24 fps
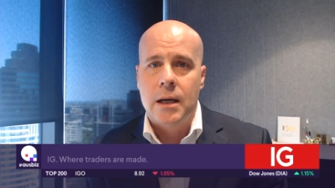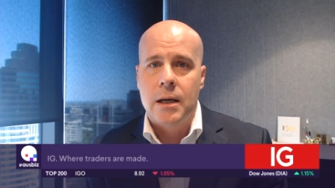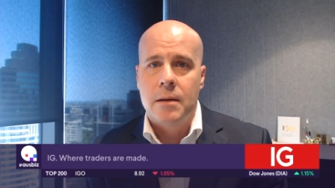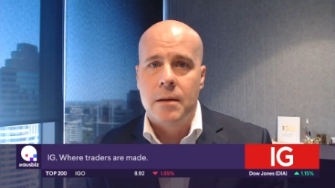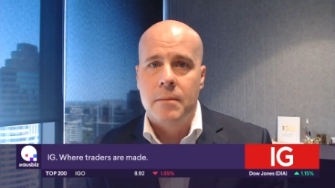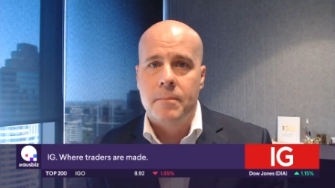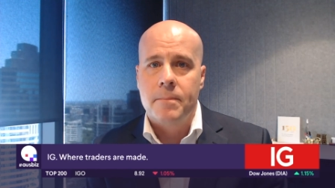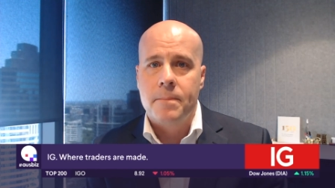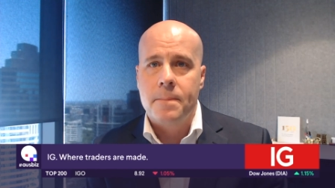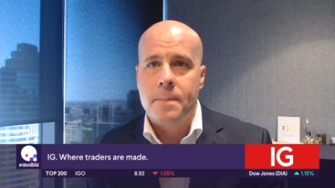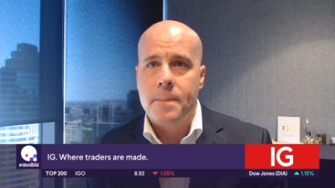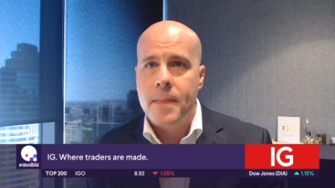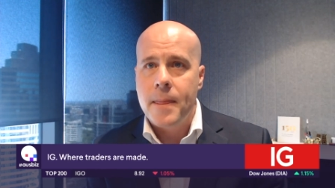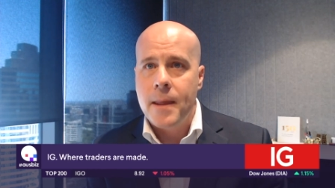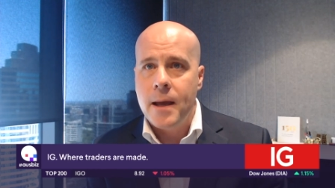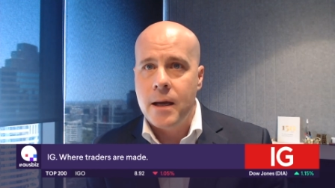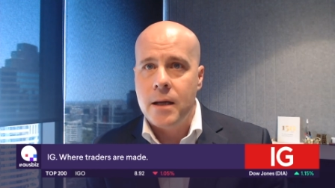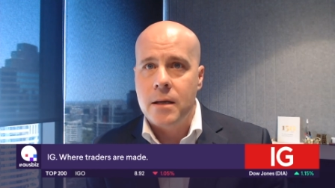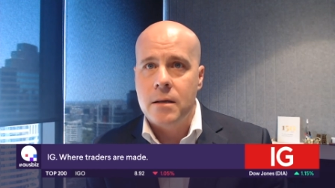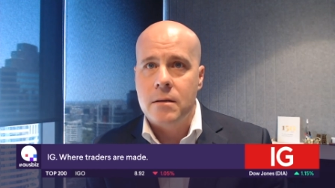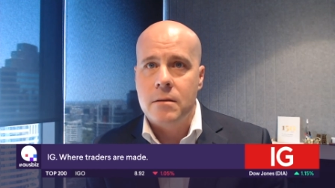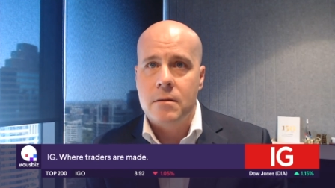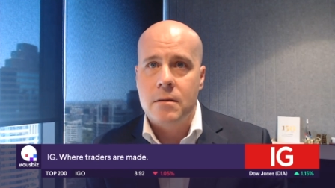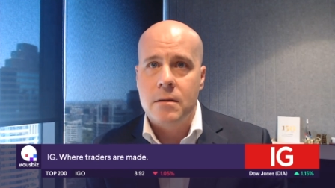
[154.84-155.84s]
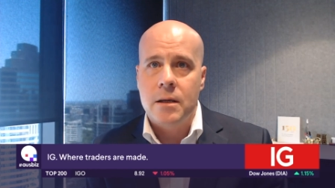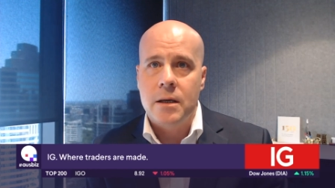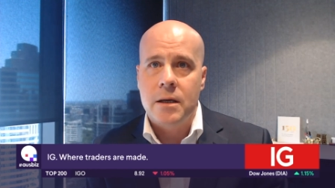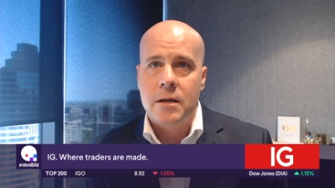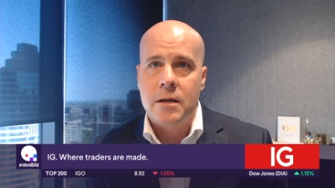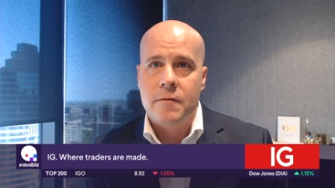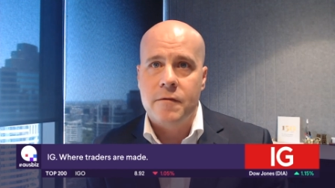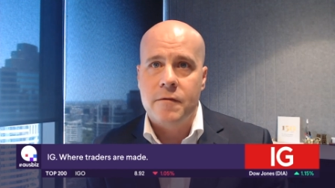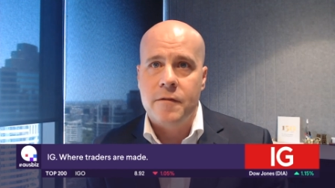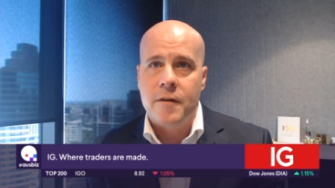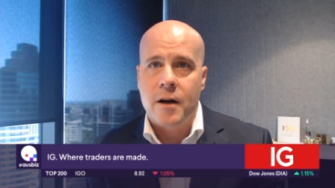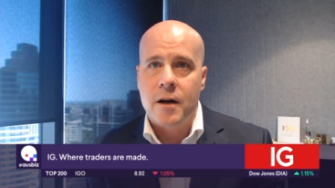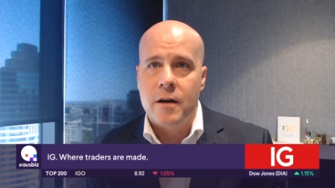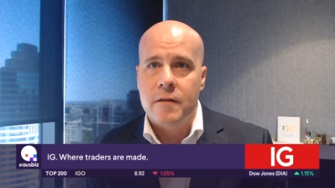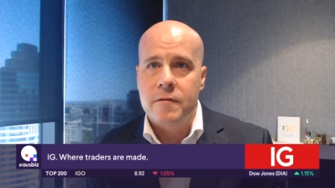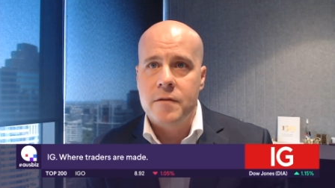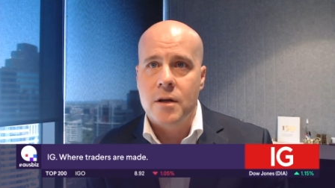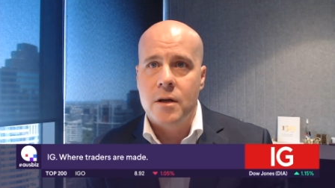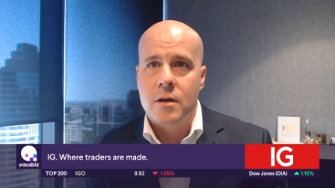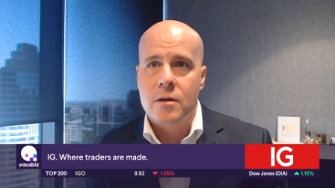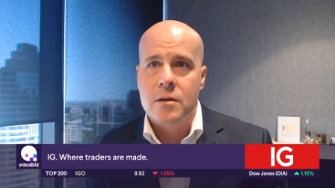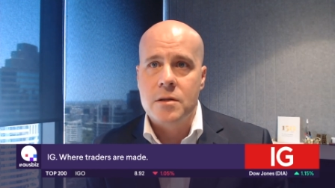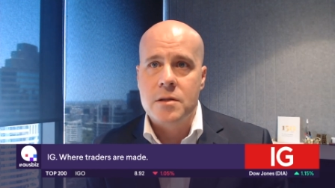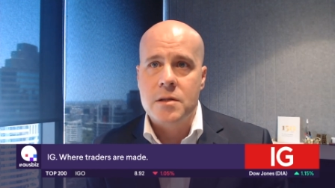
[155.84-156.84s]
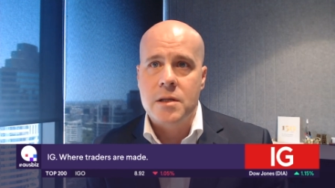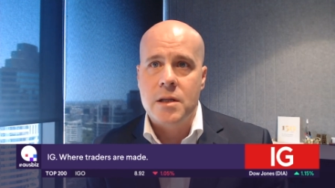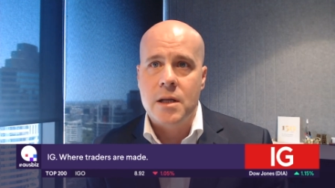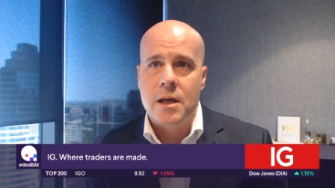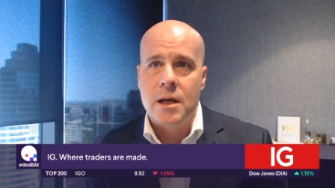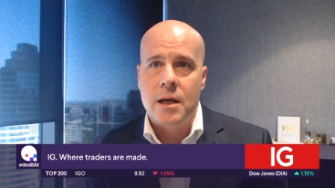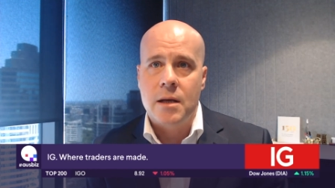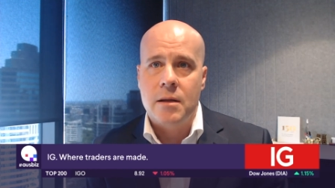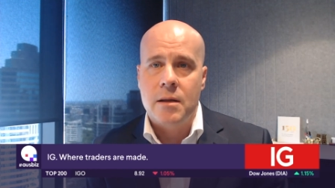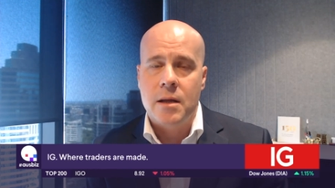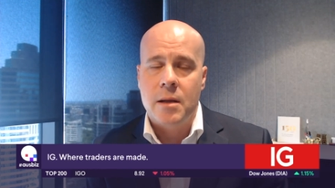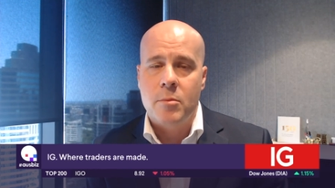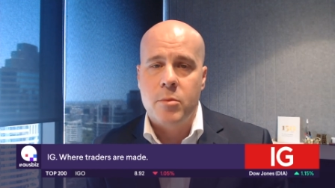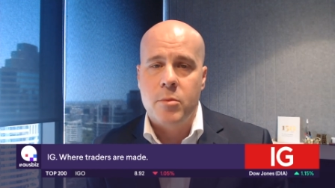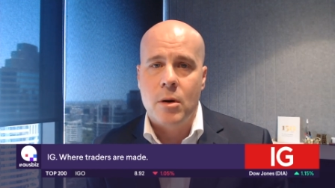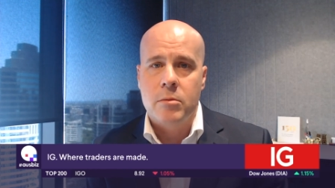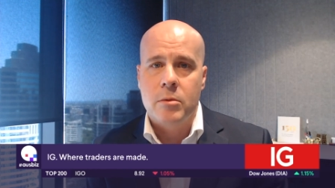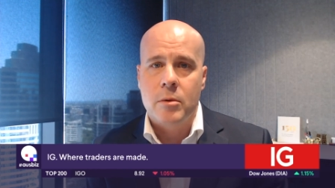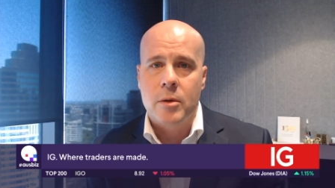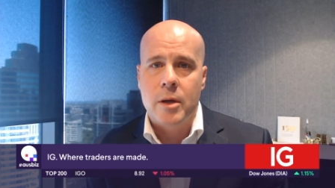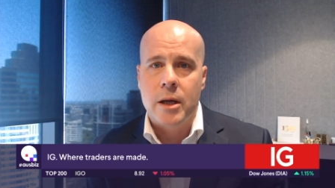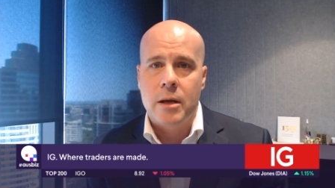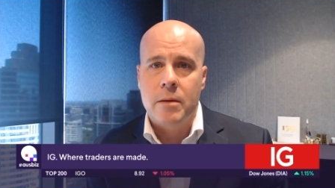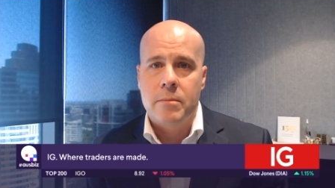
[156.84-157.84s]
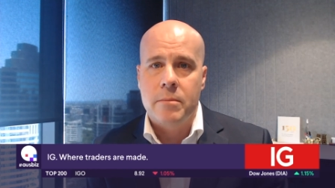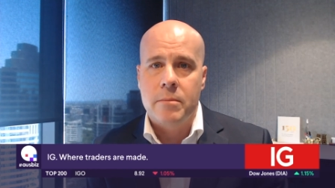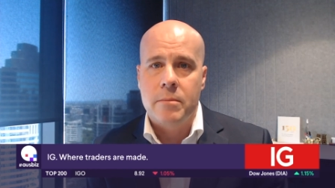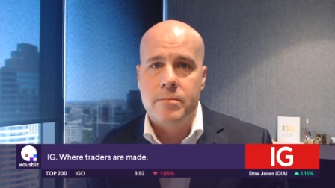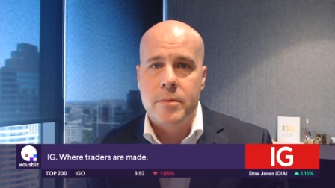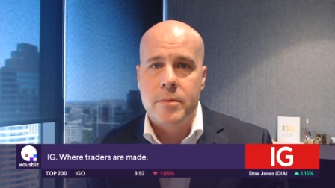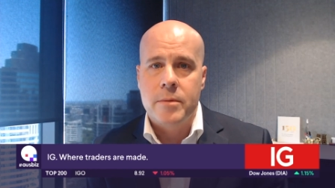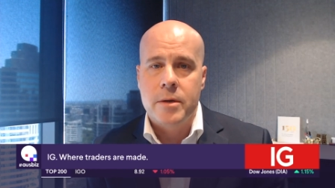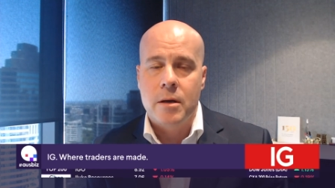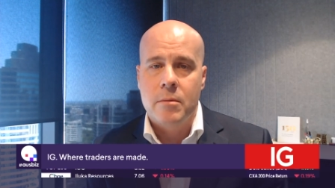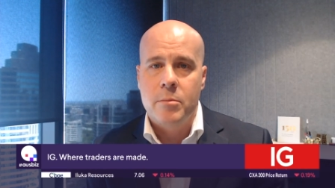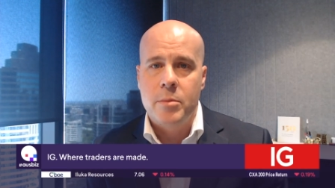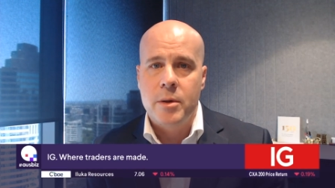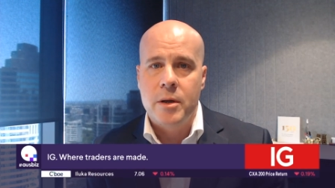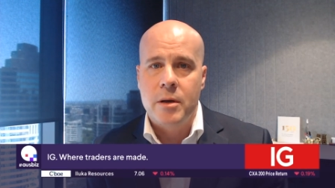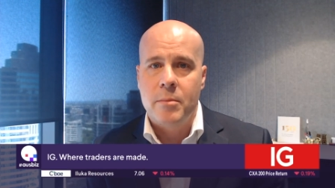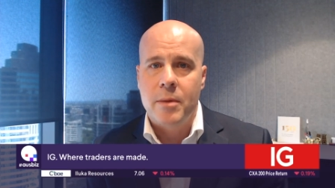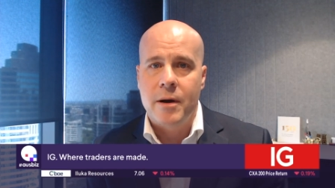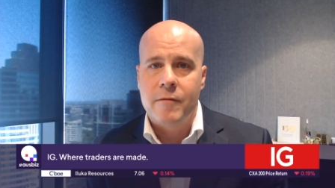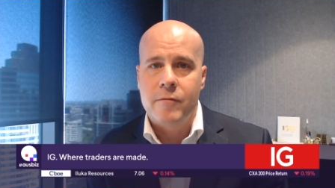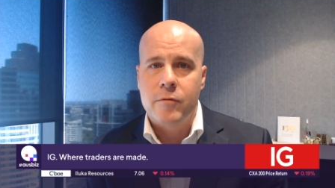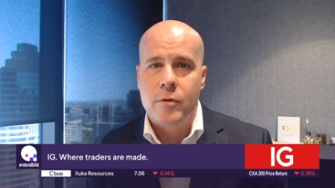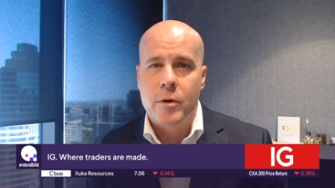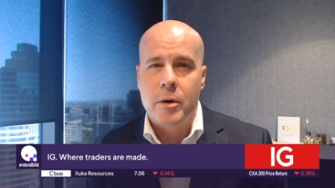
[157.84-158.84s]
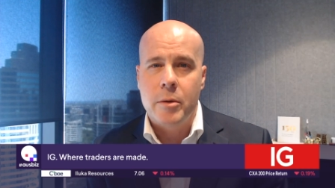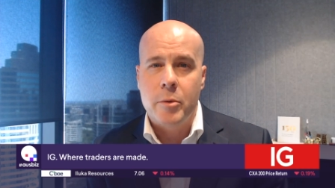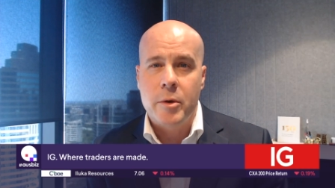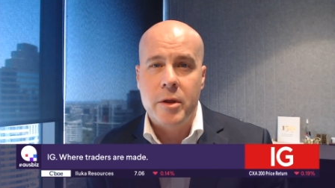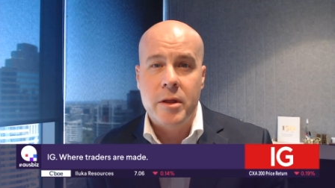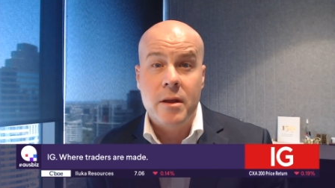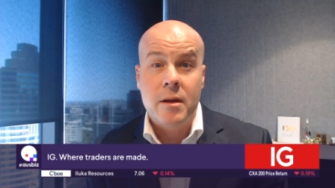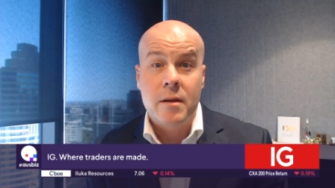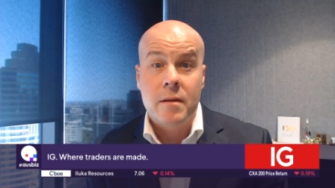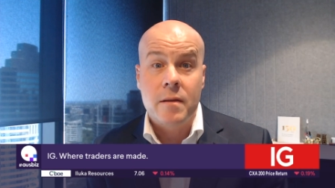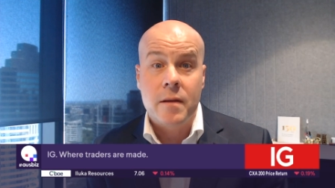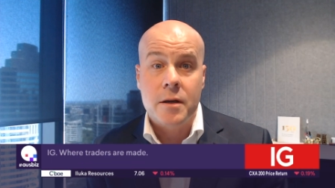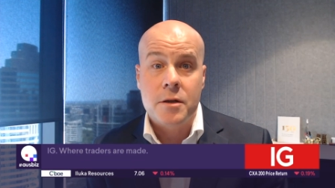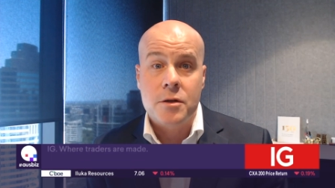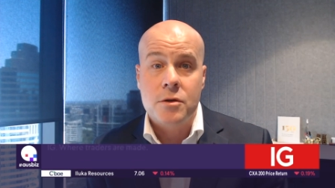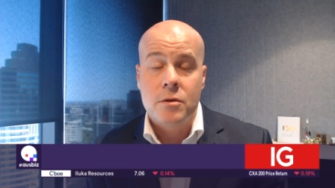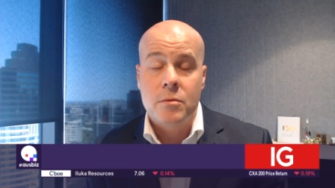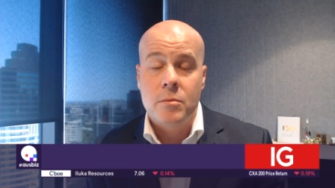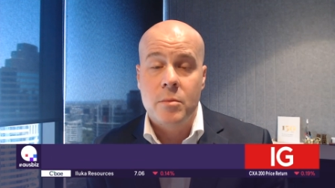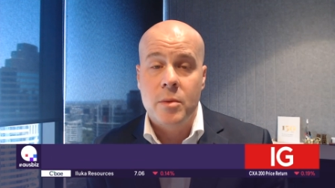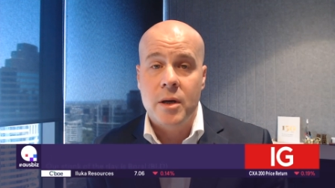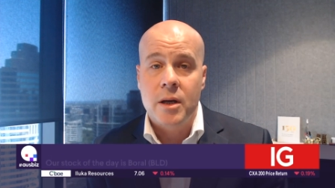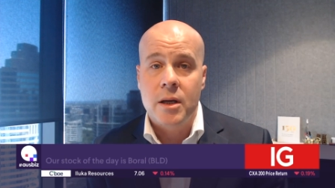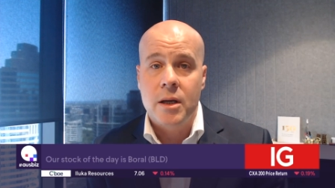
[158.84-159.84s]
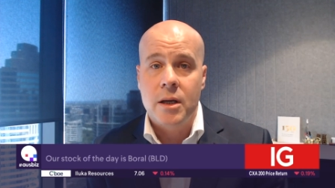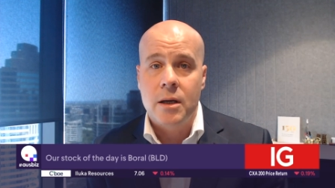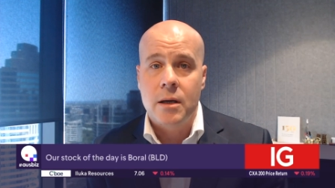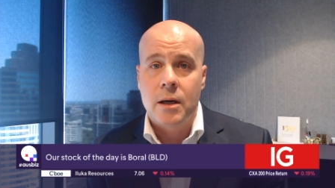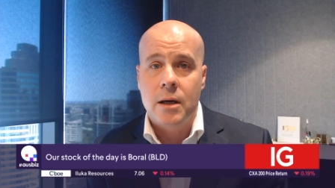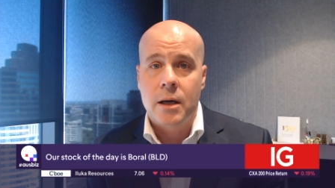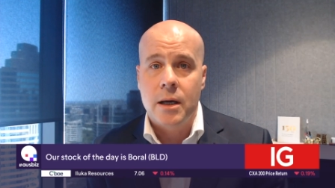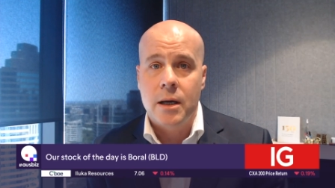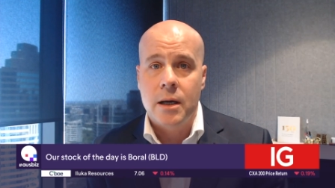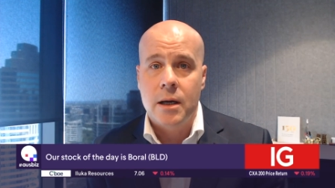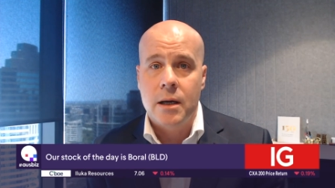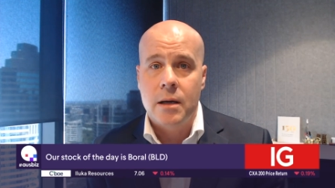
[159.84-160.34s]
um, at at five dollars, they're they're probably a you know a bit above where we think they should be.